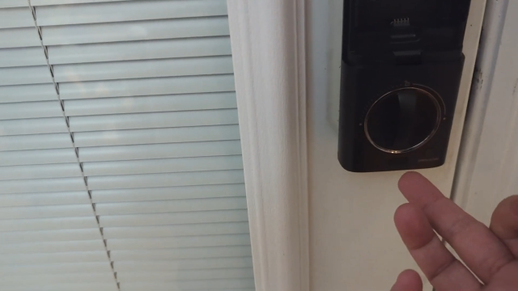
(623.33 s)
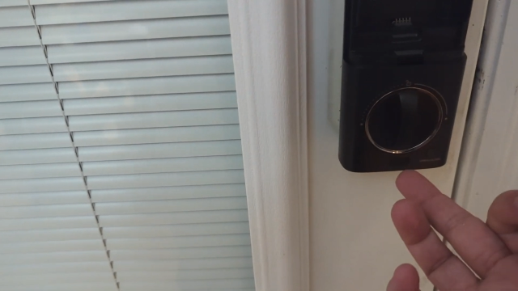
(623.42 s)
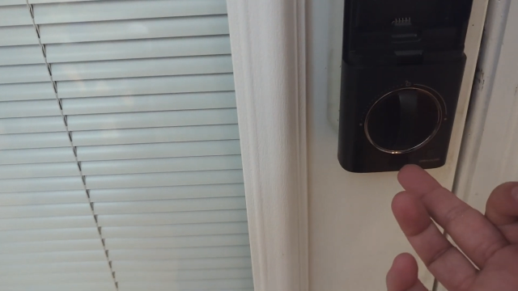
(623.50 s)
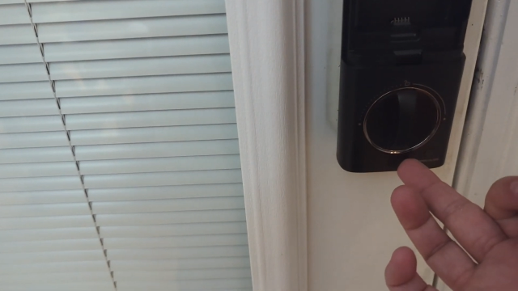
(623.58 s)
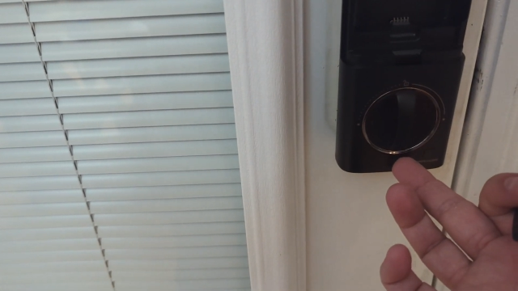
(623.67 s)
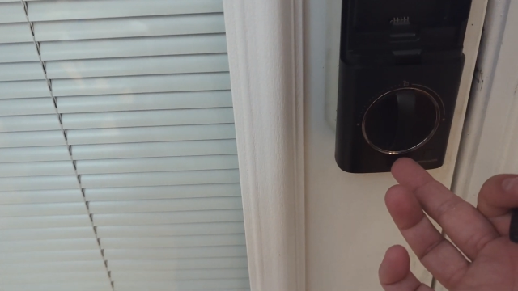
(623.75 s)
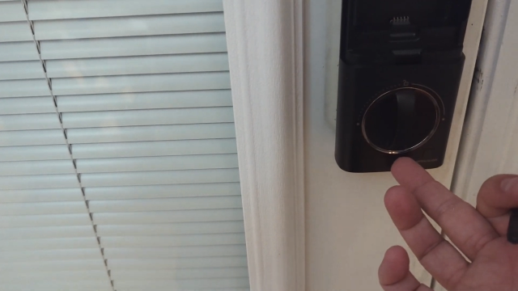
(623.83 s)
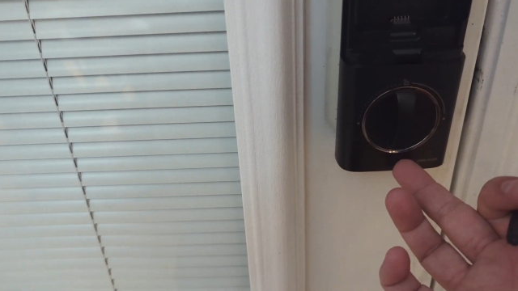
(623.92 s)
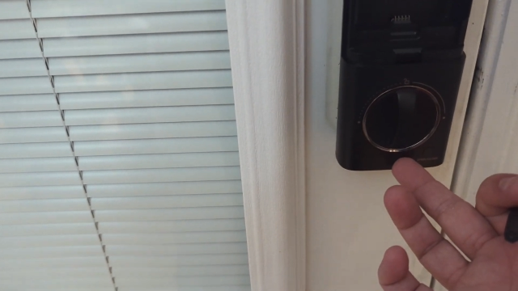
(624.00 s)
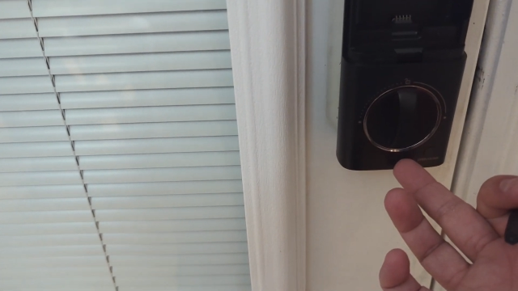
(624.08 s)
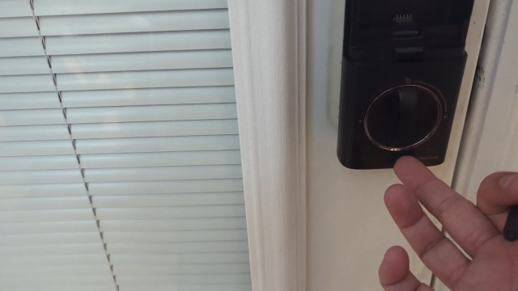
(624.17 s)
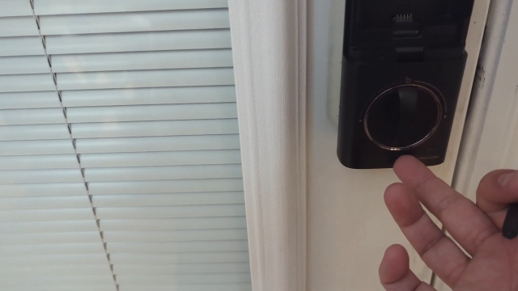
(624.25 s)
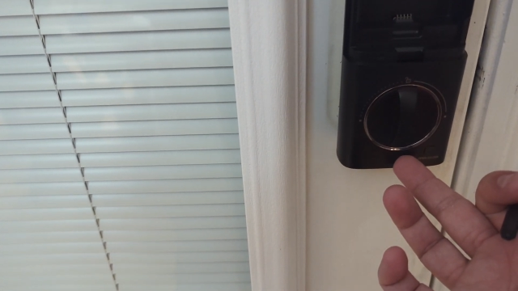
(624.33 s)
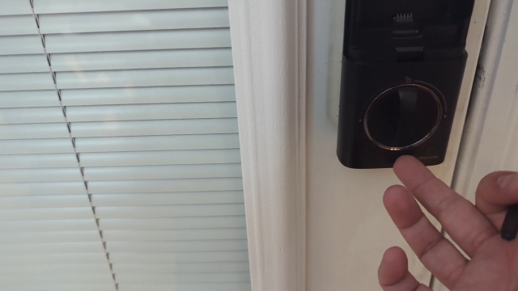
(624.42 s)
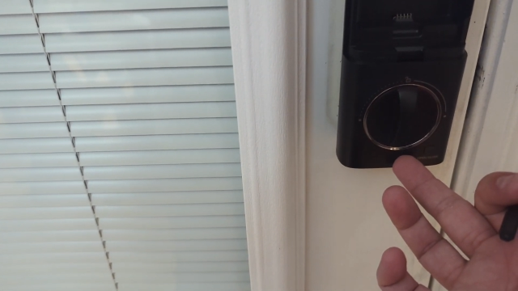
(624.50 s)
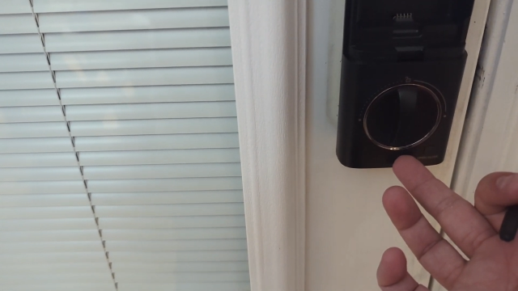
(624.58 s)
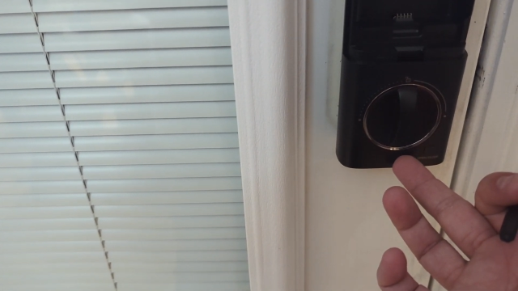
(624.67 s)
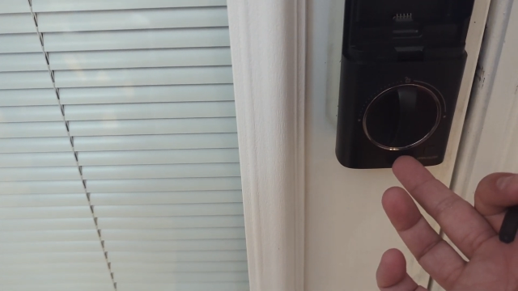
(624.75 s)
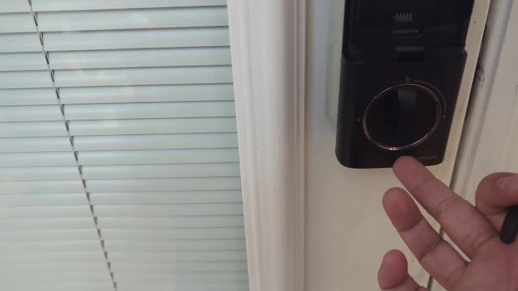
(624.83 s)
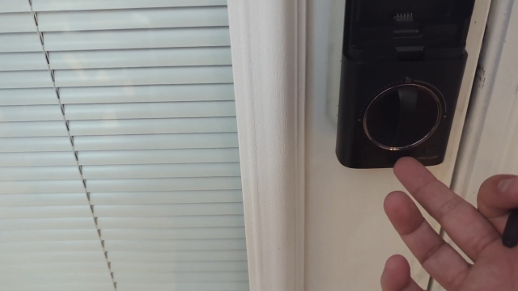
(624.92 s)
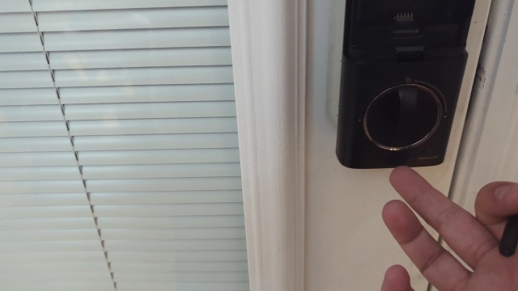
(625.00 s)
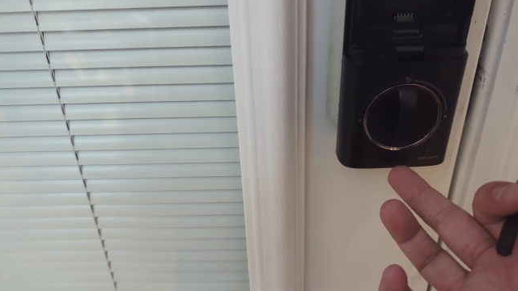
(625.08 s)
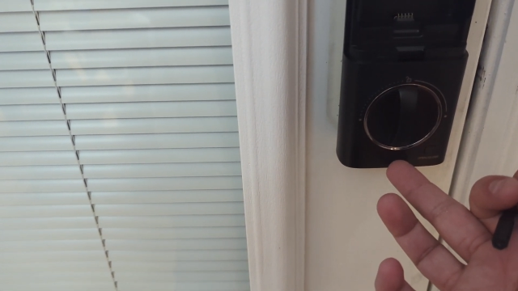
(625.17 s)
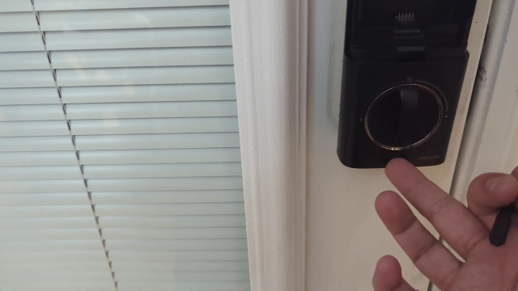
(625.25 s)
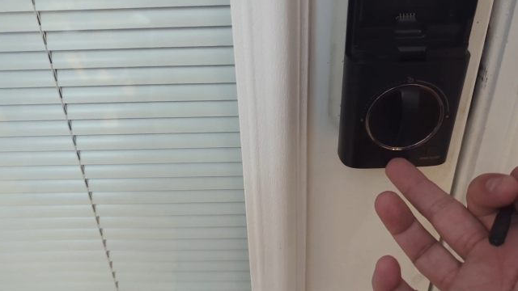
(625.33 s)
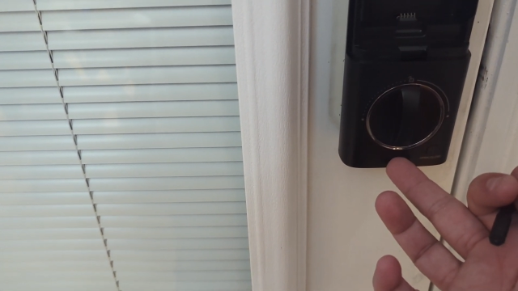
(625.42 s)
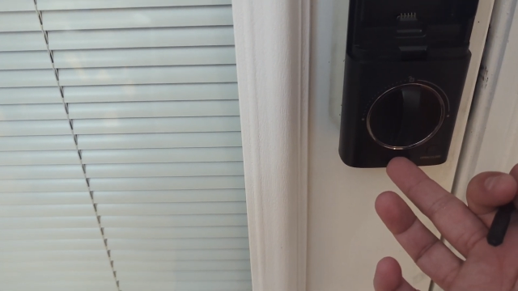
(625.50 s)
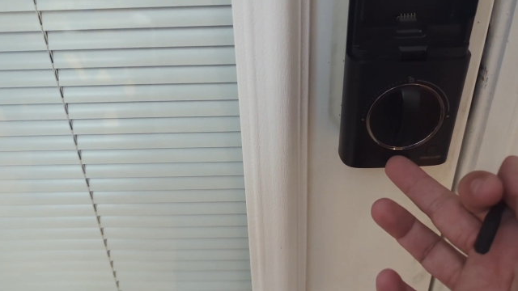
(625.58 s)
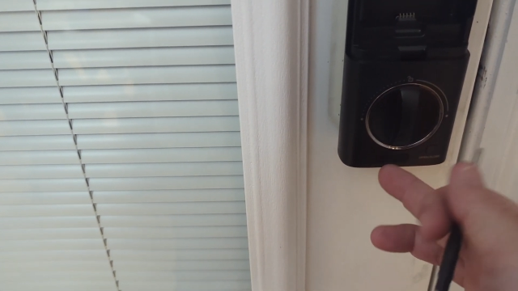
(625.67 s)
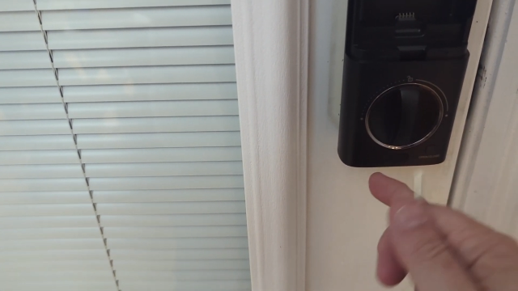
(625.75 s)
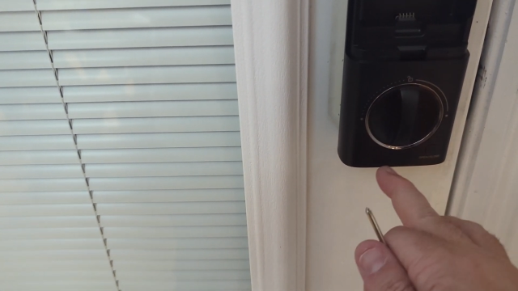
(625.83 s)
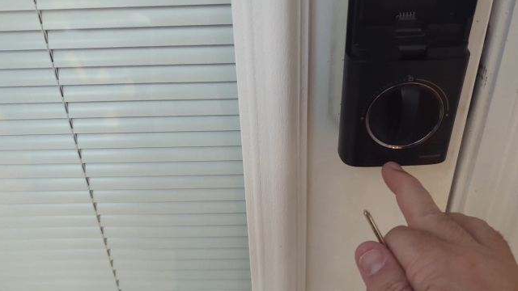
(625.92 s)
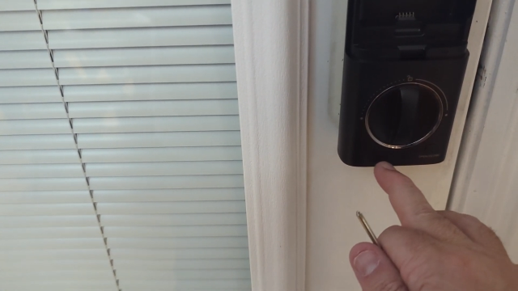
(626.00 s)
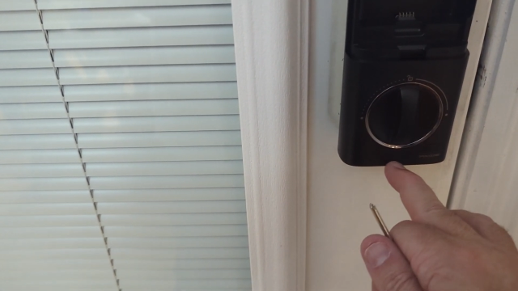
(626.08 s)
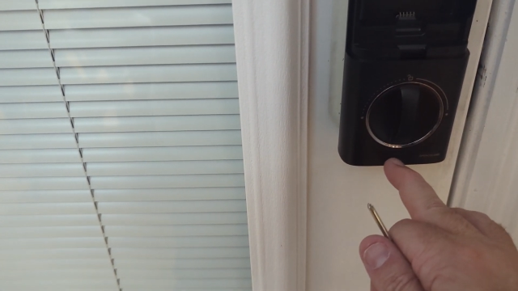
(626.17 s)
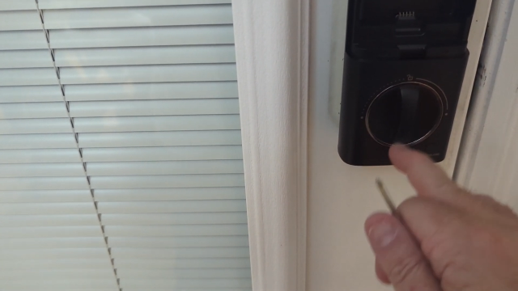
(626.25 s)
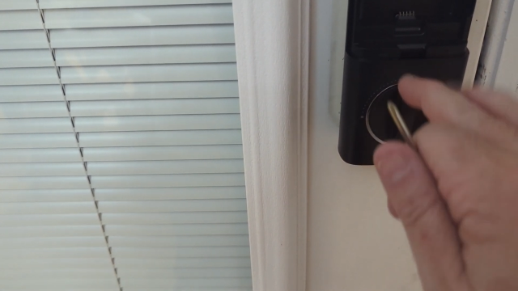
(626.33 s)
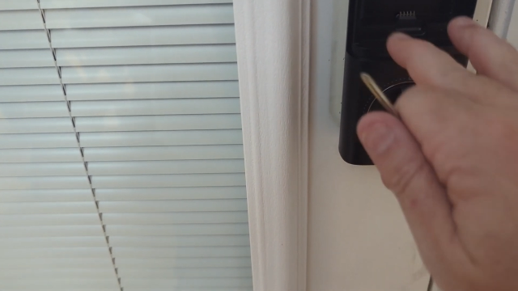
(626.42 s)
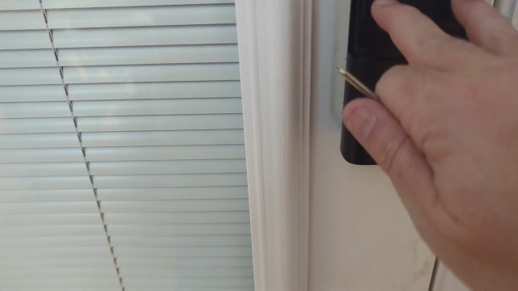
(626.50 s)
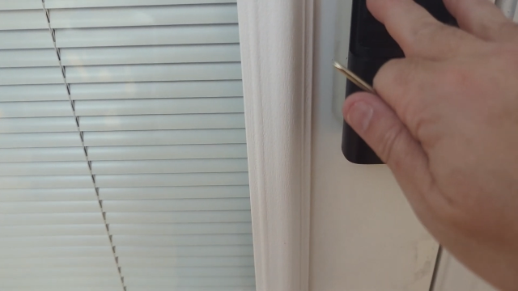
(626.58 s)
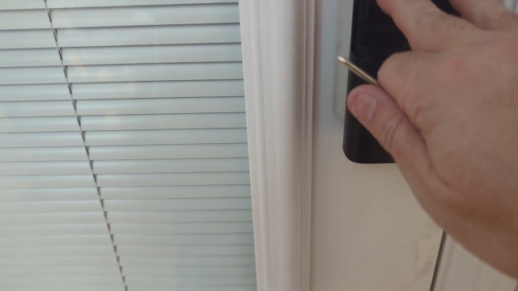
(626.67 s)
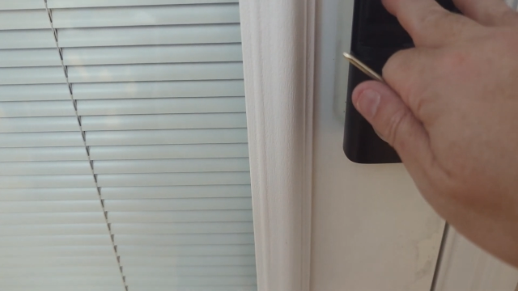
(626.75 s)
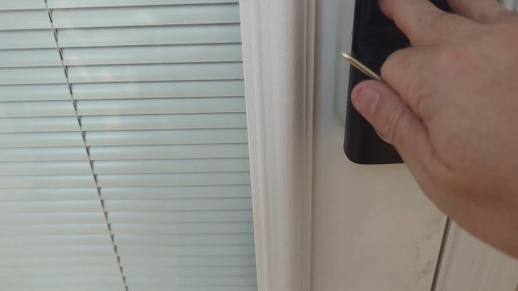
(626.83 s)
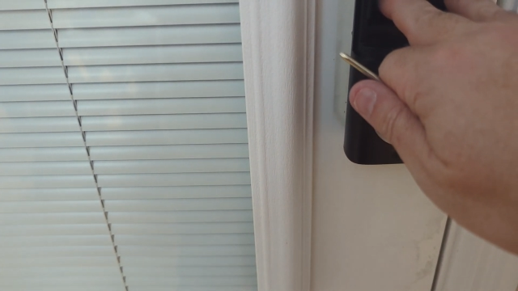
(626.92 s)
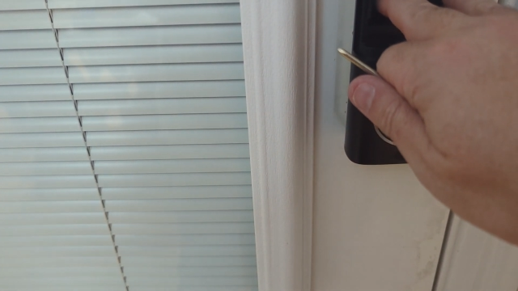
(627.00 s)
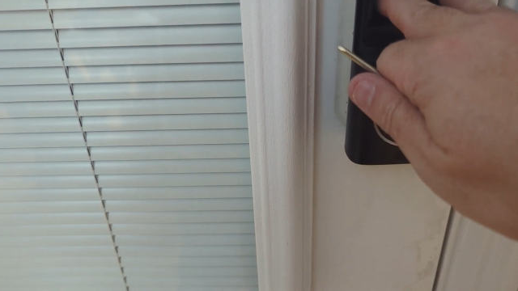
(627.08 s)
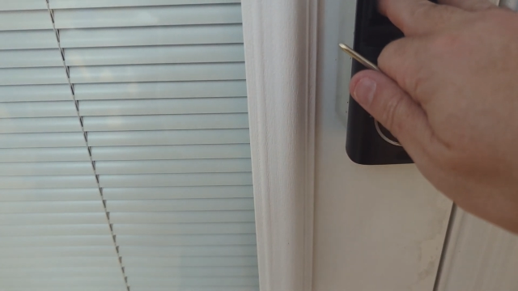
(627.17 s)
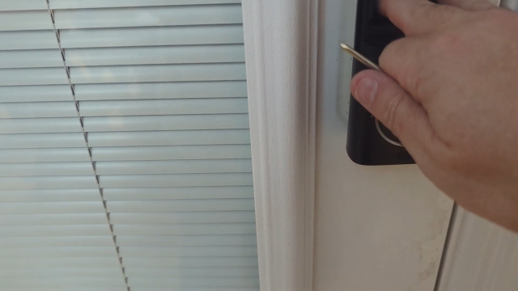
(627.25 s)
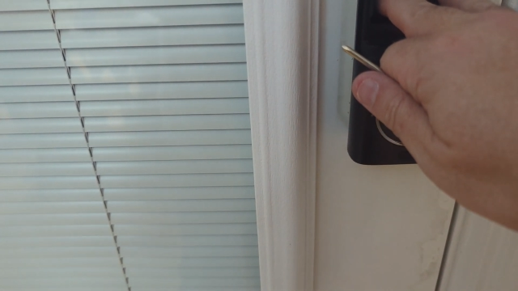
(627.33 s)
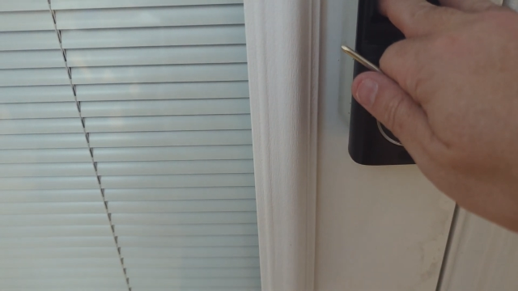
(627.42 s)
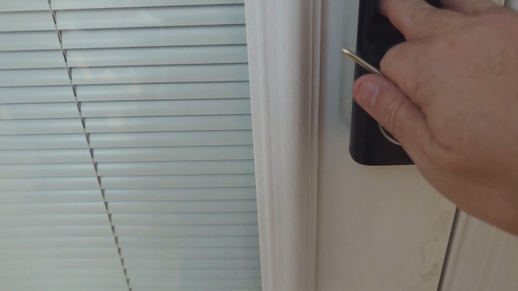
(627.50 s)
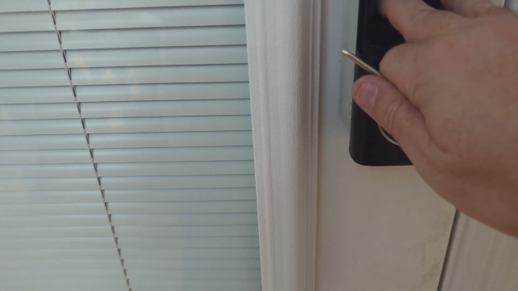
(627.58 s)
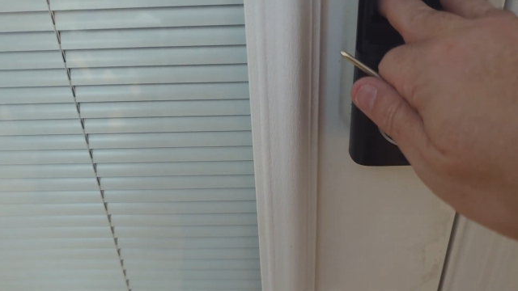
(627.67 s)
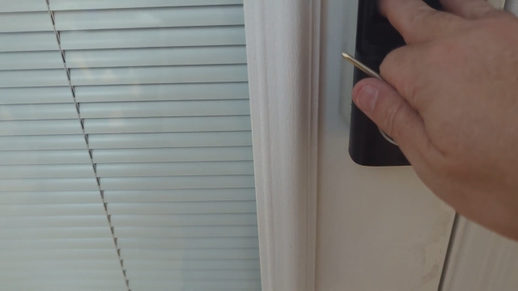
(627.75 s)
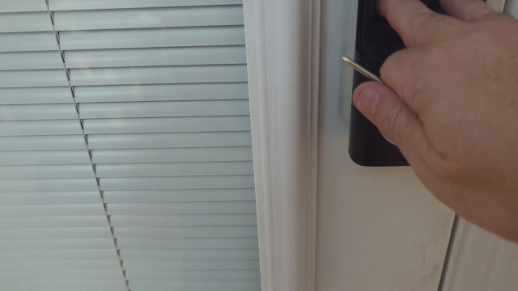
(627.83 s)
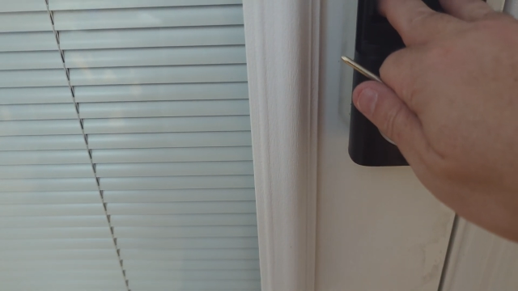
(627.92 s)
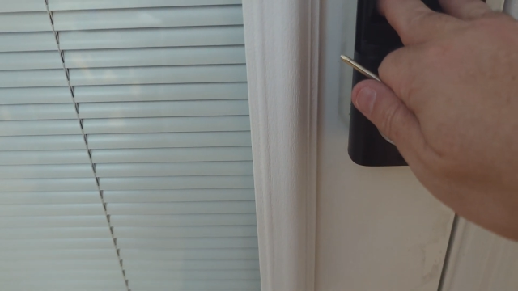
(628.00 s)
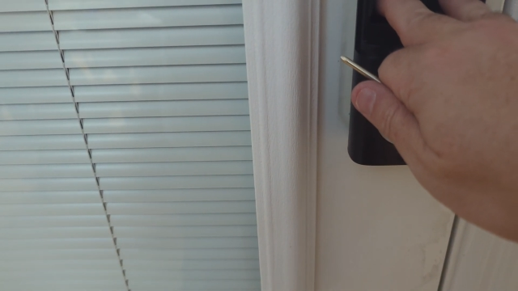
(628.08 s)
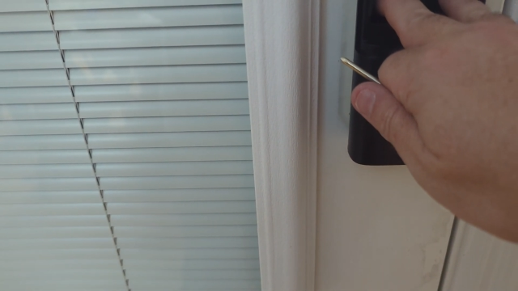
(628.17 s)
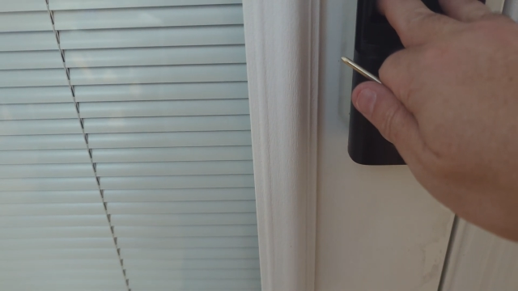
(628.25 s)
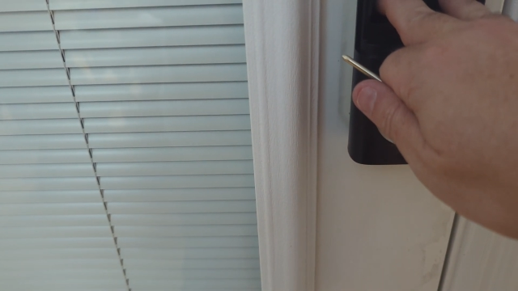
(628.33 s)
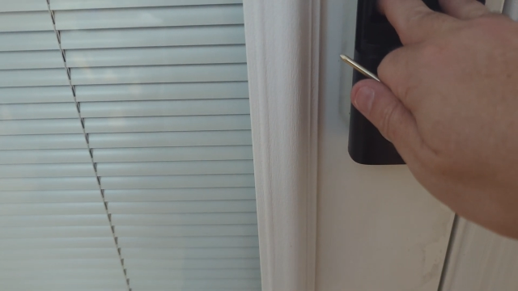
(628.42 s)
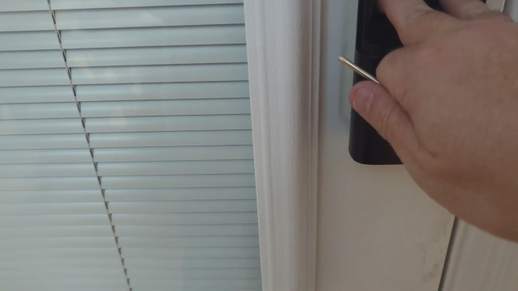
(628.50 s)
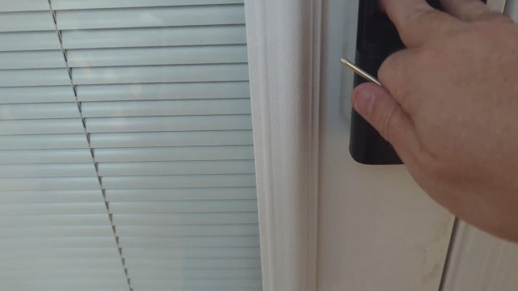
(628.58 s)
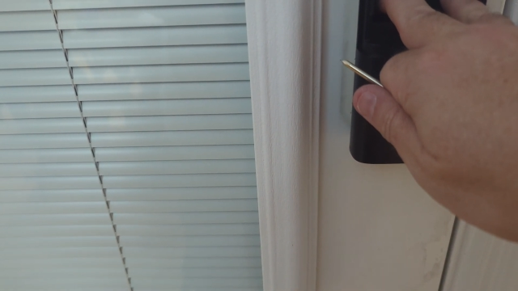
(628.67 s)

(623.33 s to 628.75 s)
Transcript: (no speaker visible)